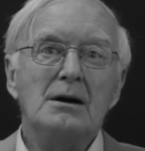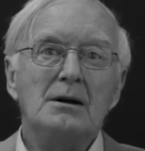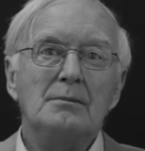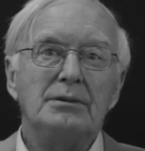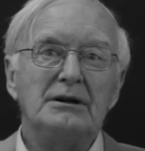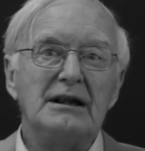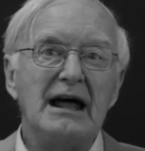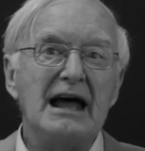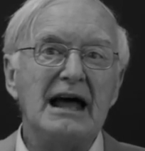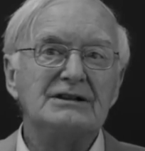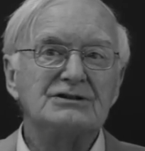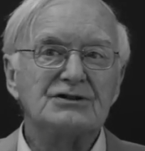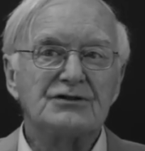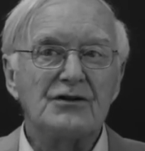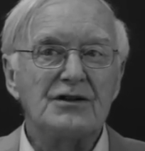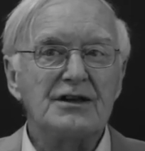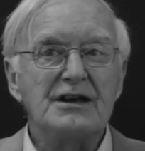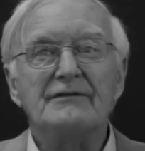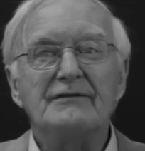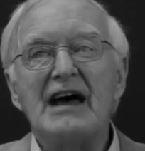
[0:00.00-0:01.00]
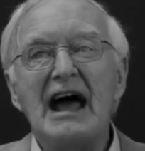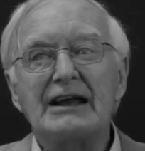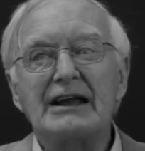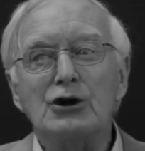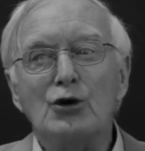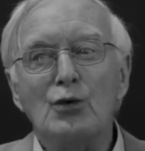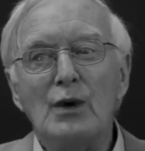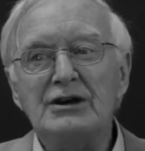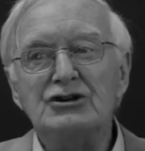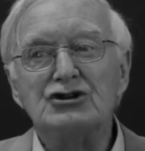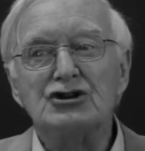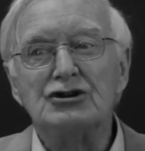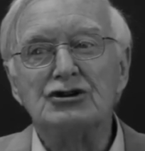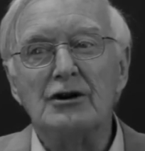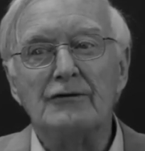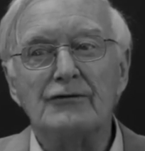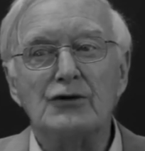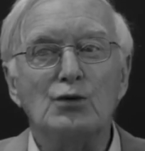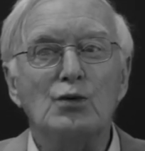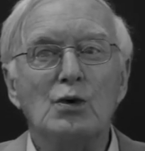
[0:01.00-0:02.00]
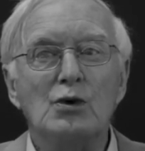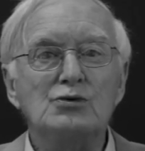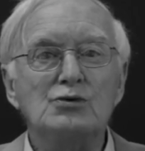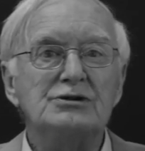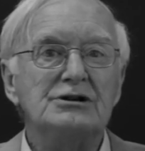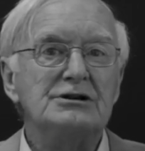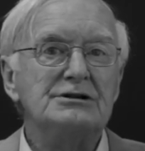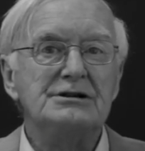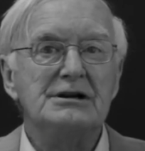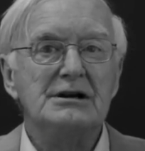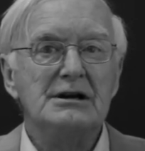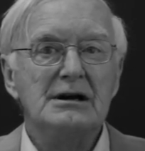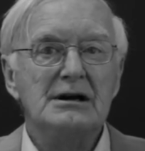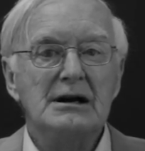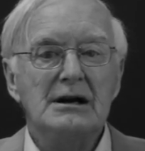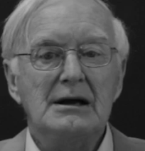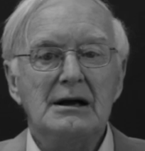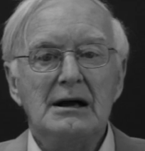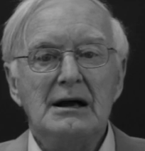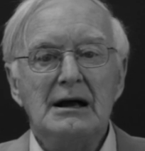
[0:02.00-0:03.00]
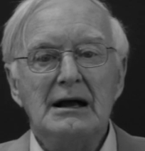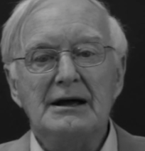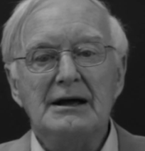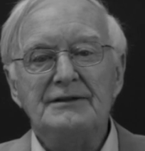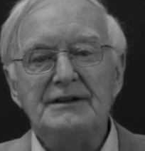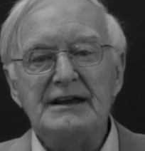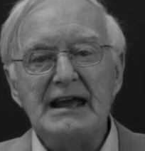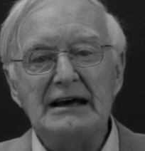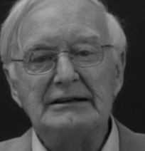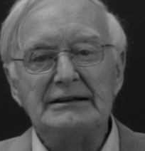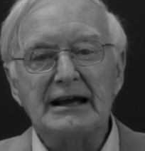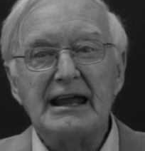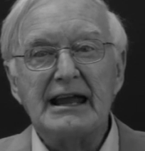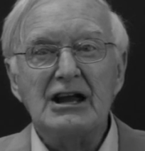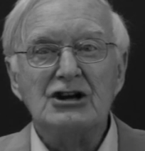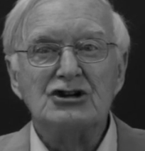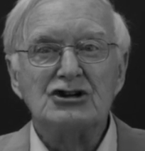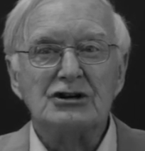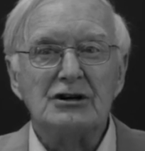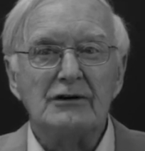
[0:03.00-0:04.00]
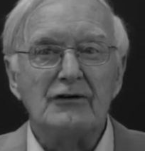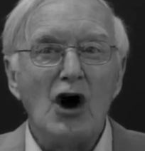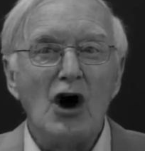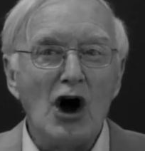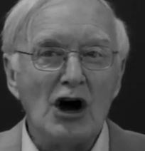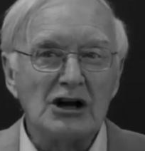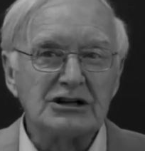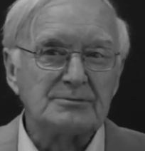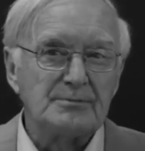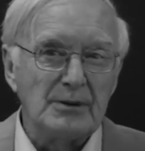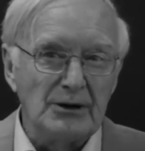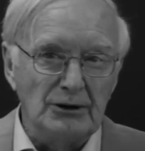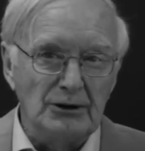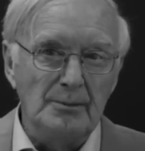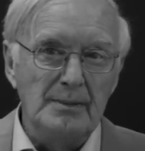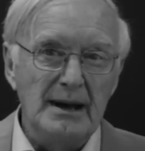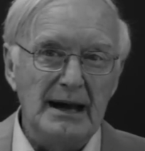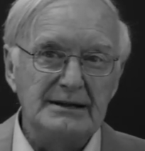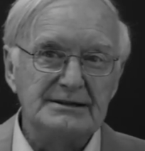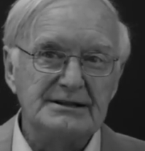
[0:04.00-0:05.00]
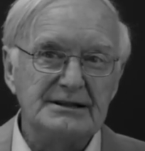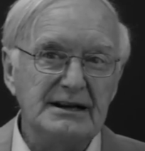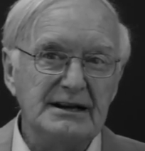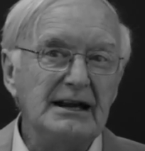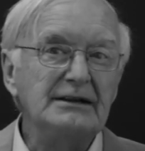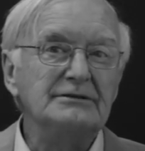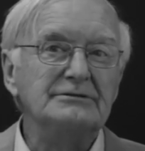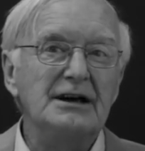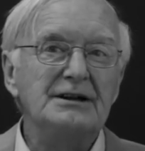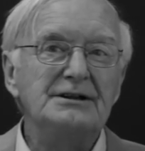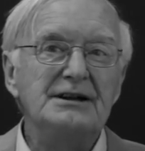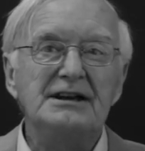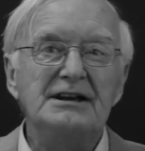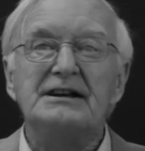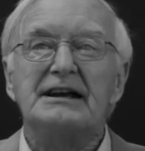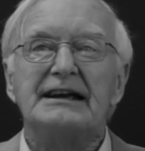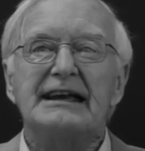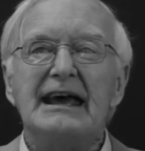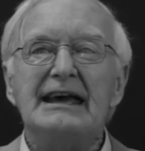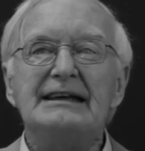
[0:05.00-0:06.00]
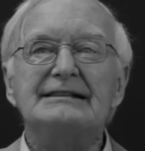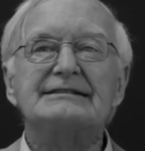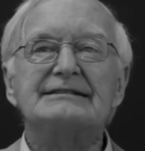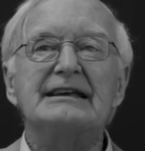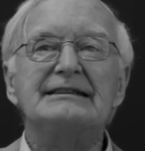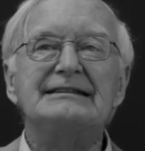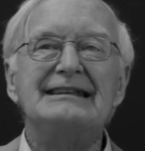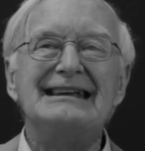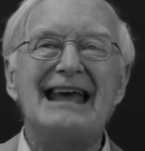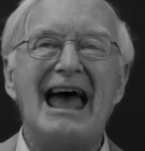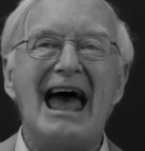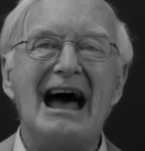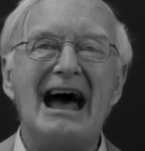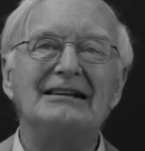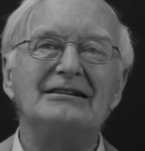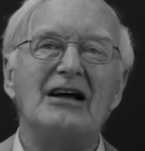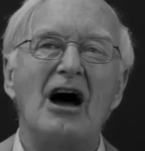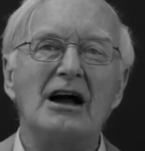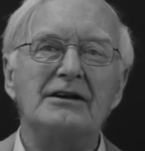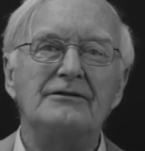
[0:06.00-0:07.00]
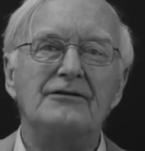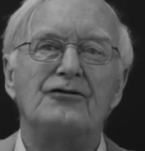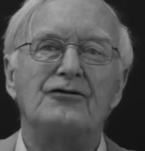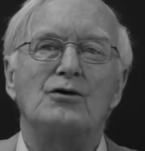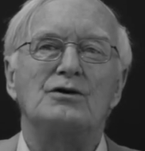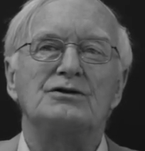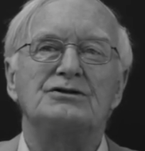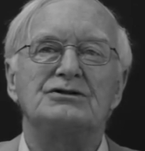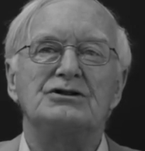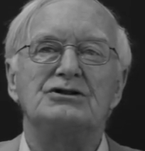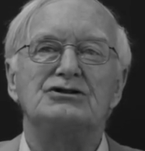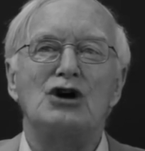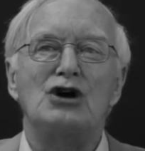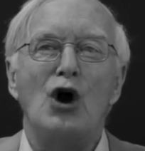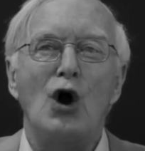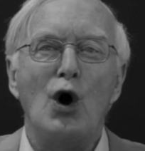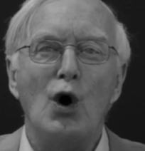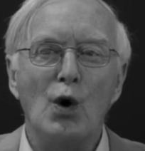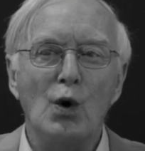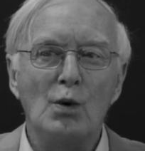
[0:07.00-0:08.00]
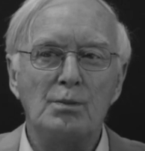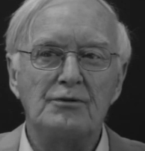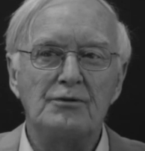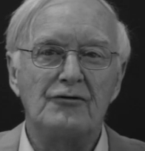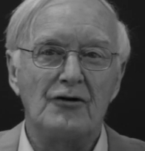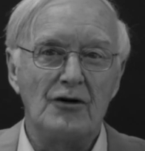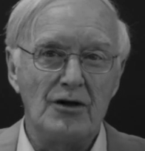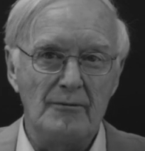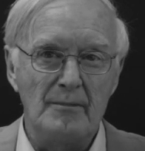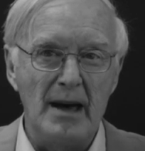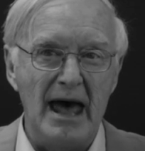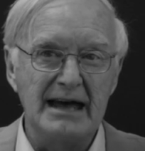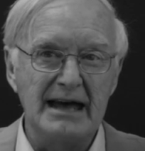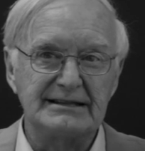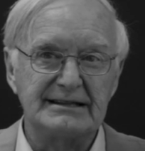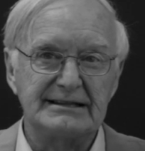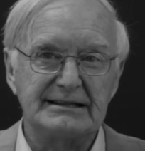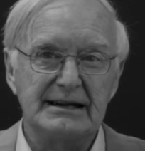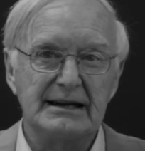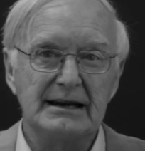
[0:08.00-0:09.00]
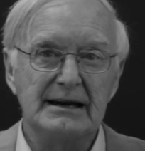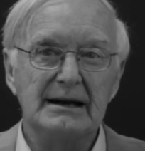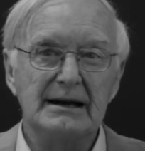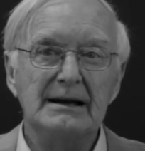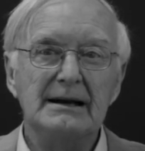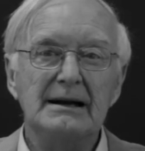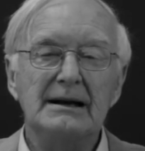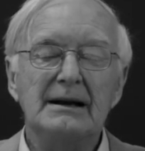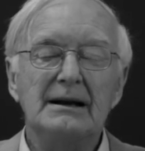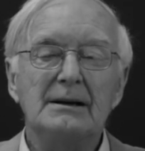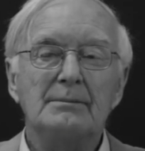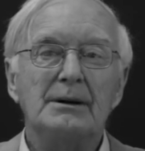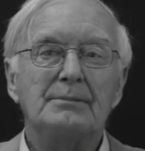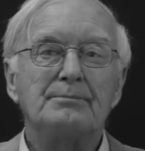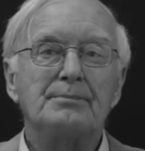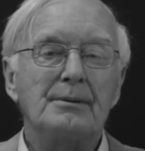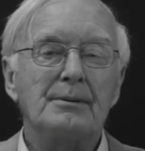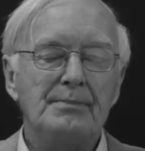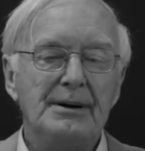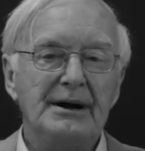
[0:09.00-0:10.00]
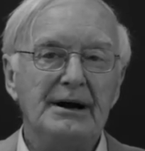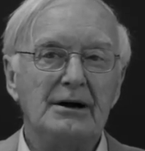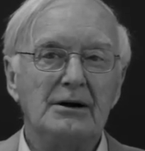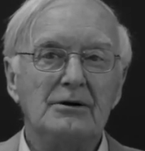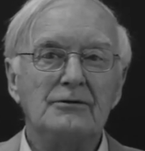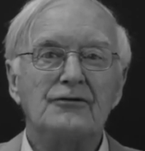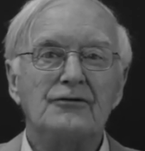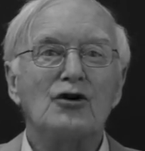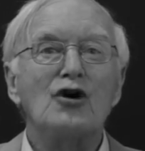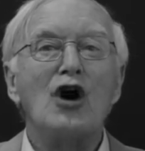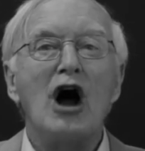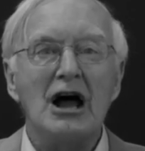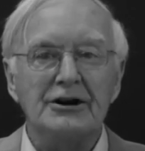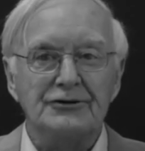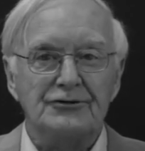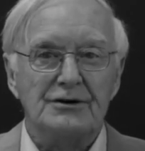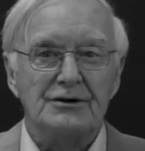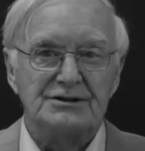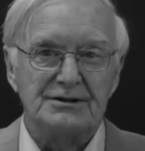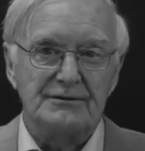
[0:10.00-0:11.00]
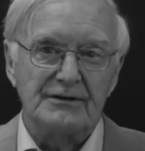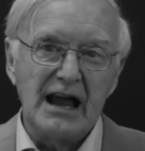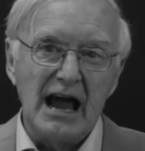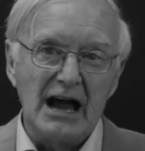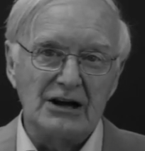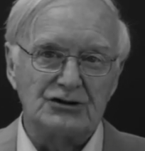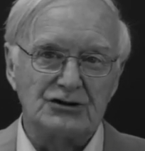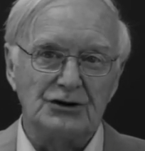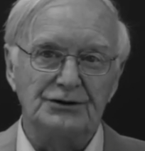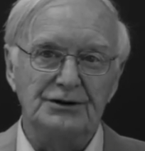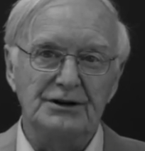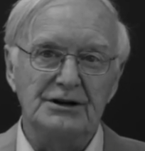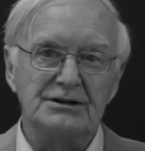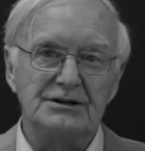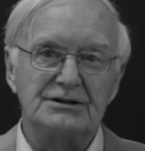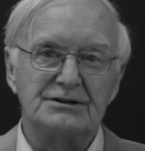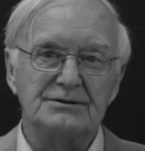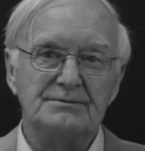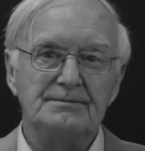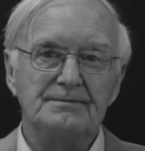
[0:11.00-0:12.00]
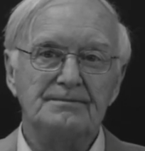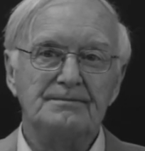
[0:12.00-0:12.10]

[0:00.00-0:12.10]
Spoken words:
Plans for the evacuation of the wounded and the allocation of hospital beds in England indicates that the Allied forces hoped for the best, but prepared for hundreds of casualties.